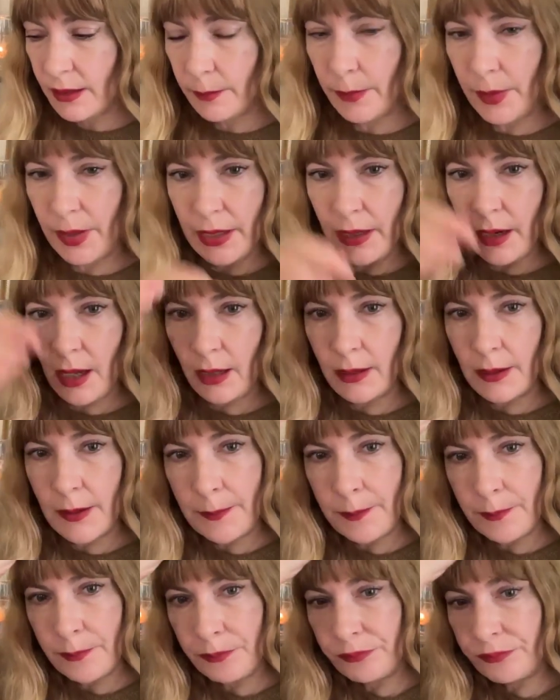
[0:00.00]
but
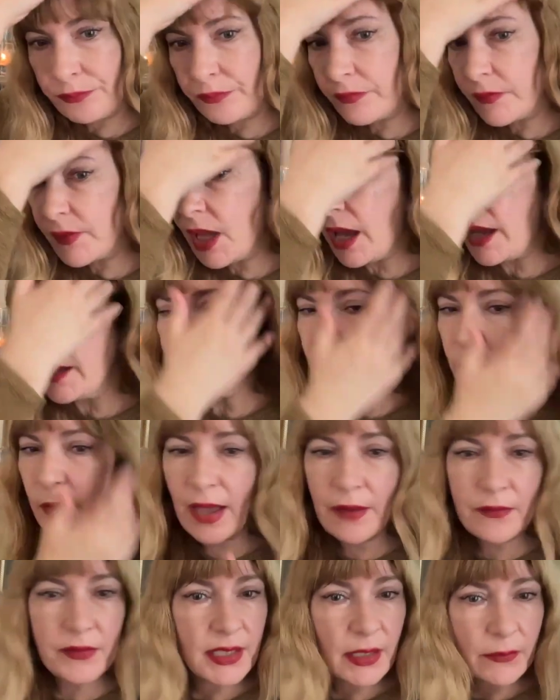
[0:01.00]
I do
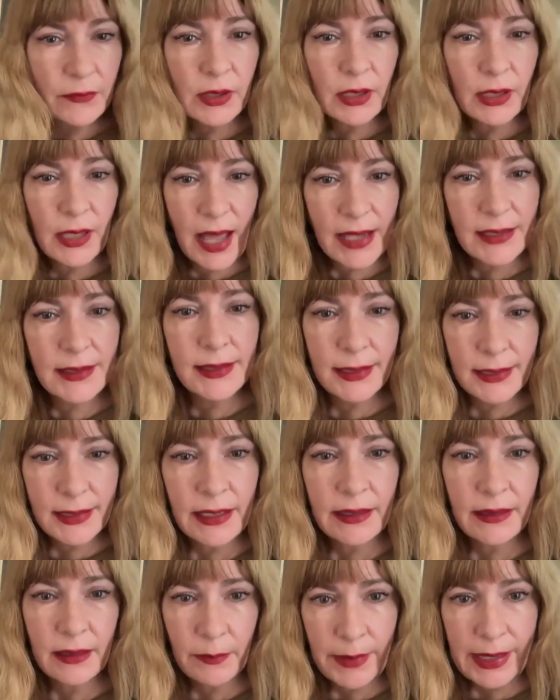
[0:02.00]
have several classes
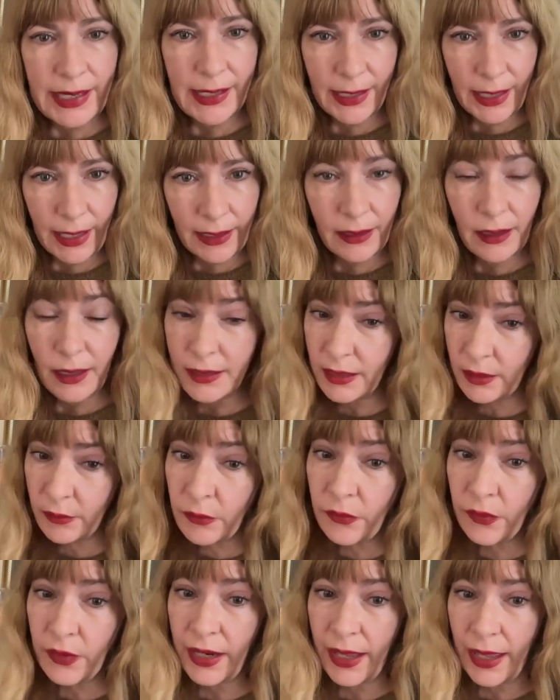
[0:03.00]
in the making, and I
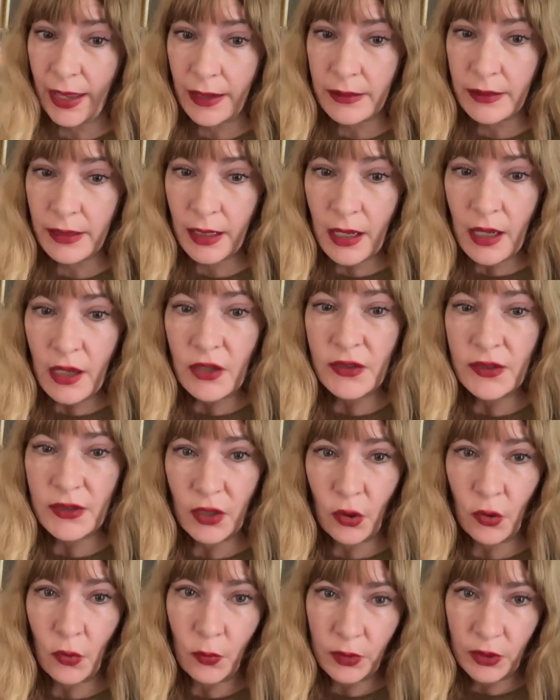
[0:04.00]
didn't forget.
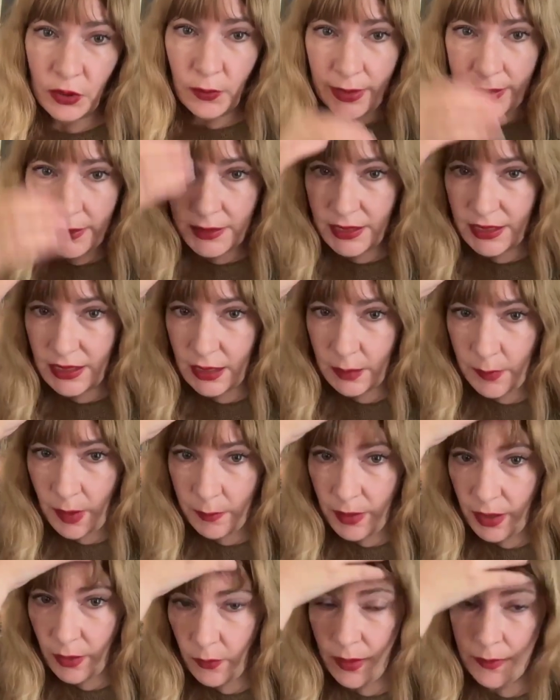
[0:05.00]
So you can see them at my